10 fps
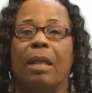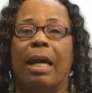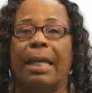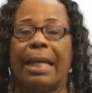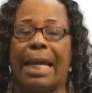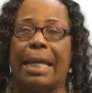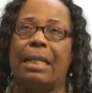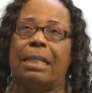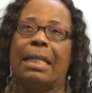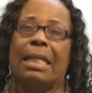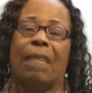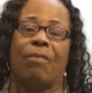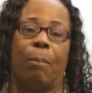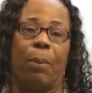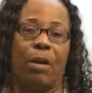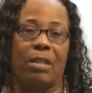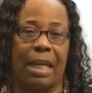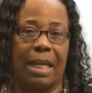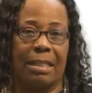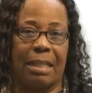Again, the 11 plus
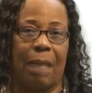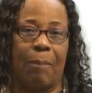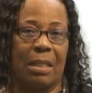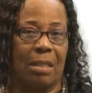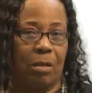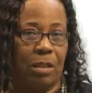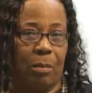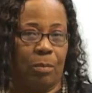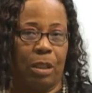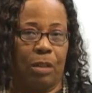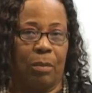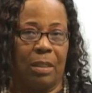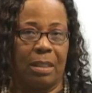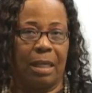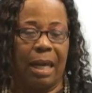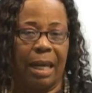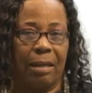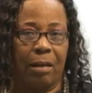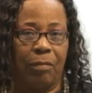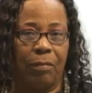exam is not something to be
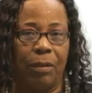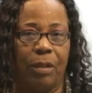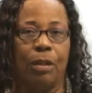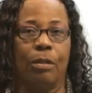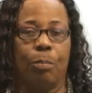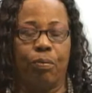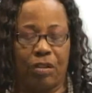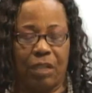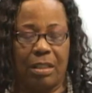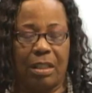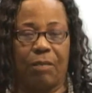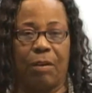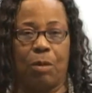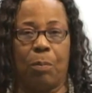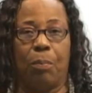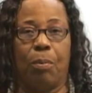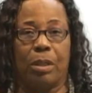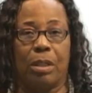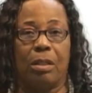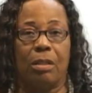scared of. Projects are very
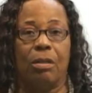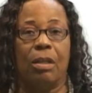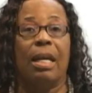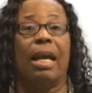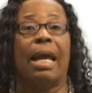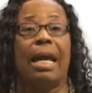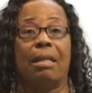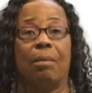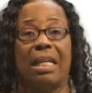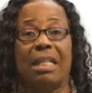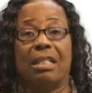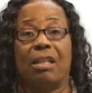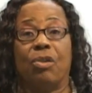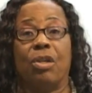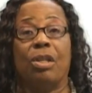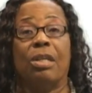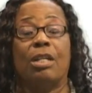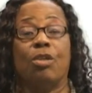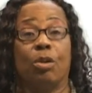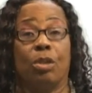important, and make certain
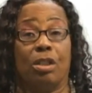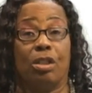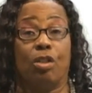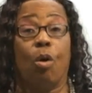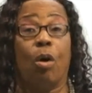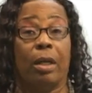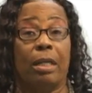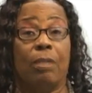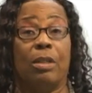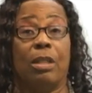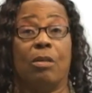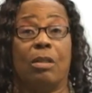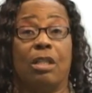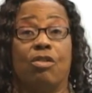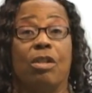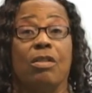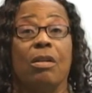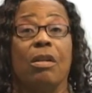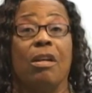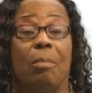that you're talking with your
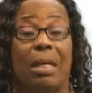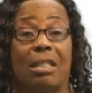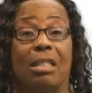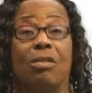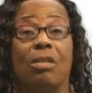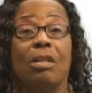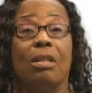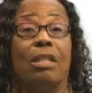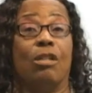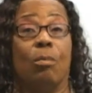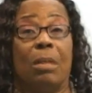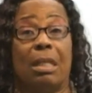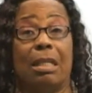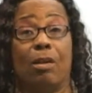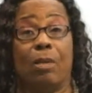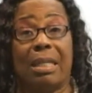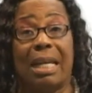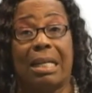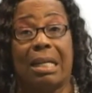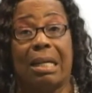teachers, make certain that you're meeting your
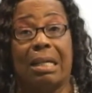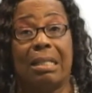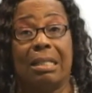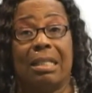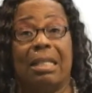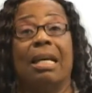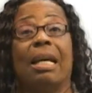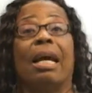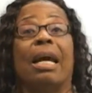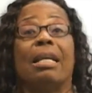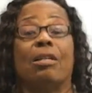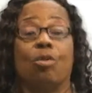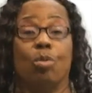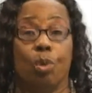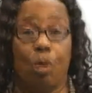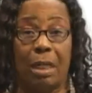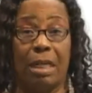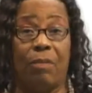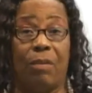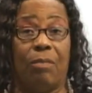deadlines, and do not
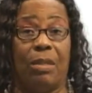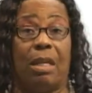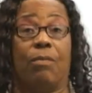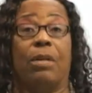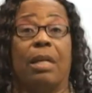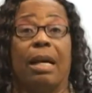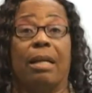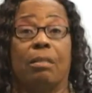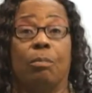leave everything for the last